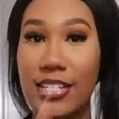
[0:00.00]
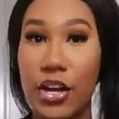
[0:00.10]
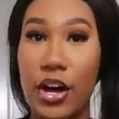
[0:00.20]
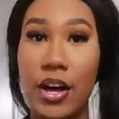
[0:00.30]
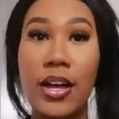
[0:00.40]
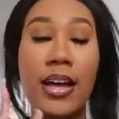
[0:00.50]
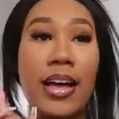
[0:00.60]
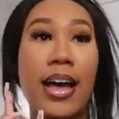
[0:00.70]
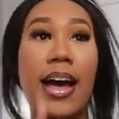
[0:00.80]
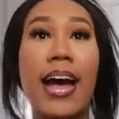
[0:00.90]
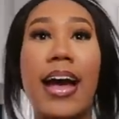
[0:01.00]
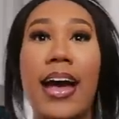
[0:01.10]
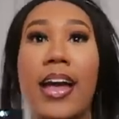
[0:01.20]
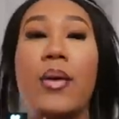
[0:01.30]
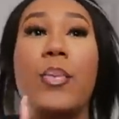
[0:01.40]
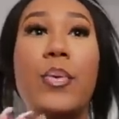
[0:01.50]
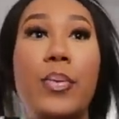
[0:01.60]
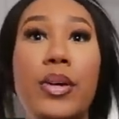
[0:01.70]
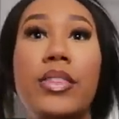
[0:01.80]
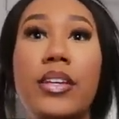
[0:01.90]
saw, I
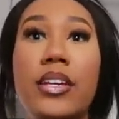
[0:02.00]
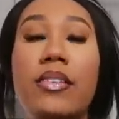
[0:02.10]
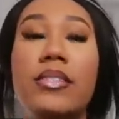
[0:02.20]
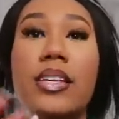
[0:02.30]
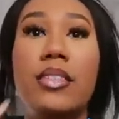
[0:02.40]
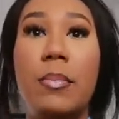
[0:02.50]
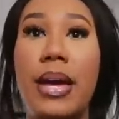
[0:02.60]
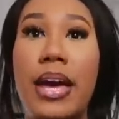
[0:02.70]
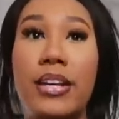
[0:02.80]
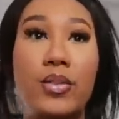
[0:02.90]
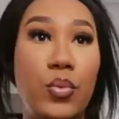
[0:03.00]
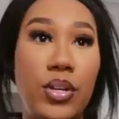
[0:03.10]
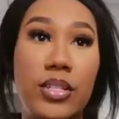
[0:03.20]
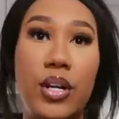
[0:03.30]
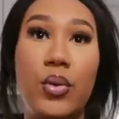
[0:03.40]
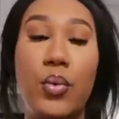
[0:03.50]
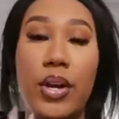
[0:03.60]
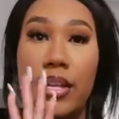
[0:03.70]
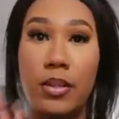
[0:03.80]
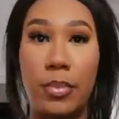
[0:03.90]
put the gifts in the bags, the ones that are
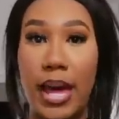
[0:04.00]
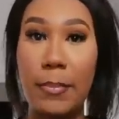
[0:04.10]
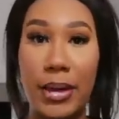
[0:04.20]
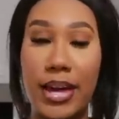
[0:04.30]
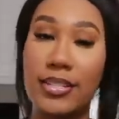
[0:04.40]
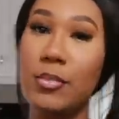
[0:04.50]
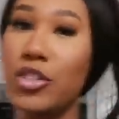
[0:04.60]
going in the black bags. Let me